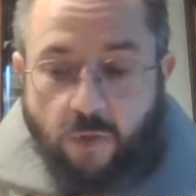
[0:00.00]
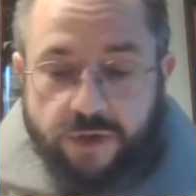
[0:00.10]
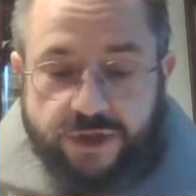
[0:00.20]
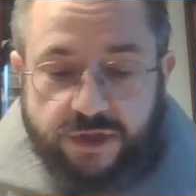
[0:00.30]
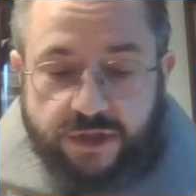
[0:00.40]

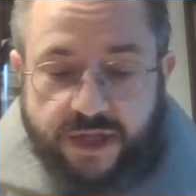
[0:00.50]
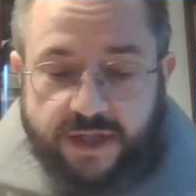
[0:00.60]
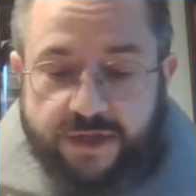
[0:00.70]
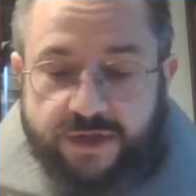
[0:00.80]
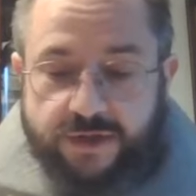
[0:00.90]
Which
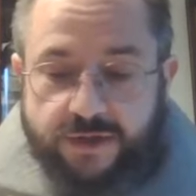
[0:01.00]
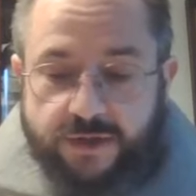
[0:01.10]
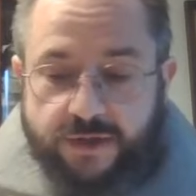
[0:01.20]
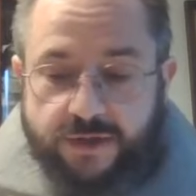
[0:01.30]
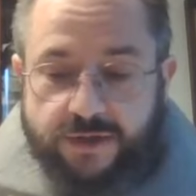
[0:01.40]
leads
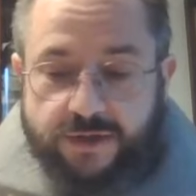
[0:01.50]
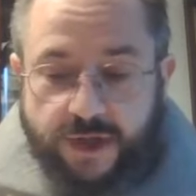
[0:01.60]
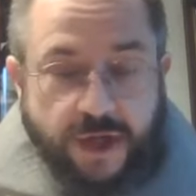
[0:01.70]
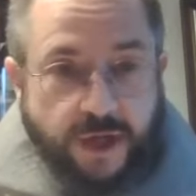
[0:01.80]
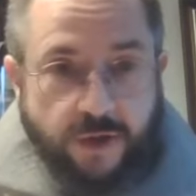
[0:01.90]
to
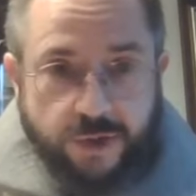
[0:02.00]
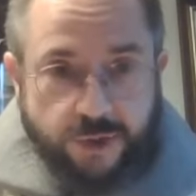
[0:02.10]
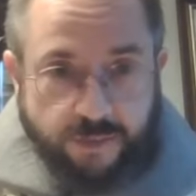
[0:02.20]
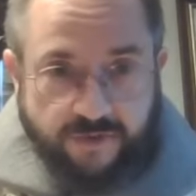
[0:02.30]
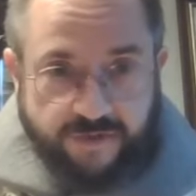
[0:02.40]
the
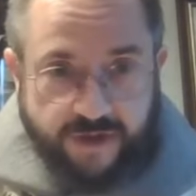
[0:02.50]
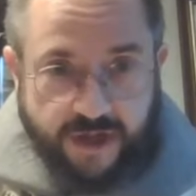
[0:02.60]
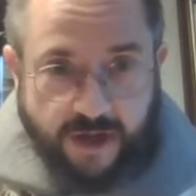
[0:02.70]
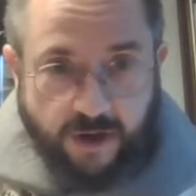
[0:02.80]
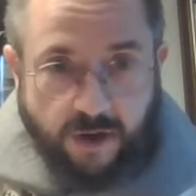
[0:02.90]
huge epiphany
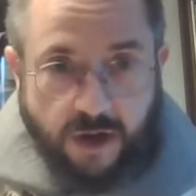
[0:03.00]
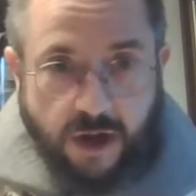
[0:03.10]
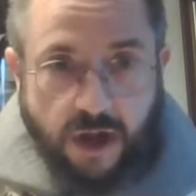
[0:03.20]
here,